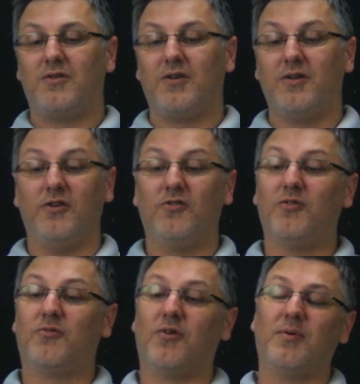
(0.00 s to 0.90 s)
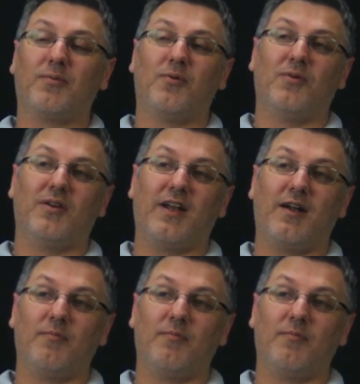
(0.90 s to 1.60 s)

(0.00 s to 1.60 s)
YouTube told me that I'm